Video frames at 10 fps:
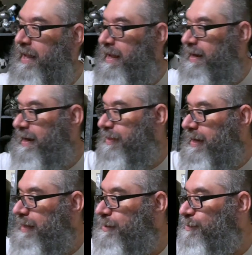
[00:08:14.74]
Now the
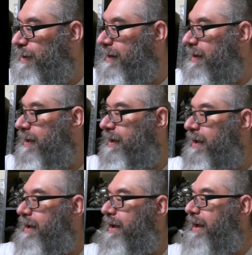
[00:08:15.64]
next one,
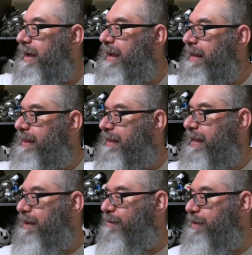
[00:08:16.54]
I
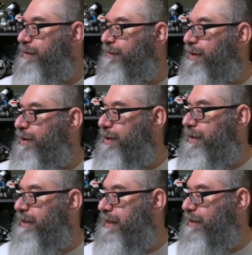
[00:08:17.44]
think it was for
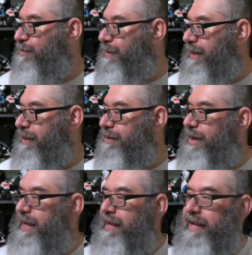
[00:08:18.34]

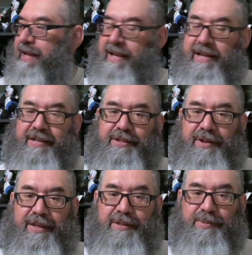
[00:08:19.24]
D23. So
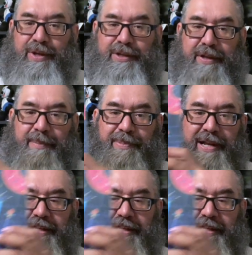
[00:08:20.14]
this was a print.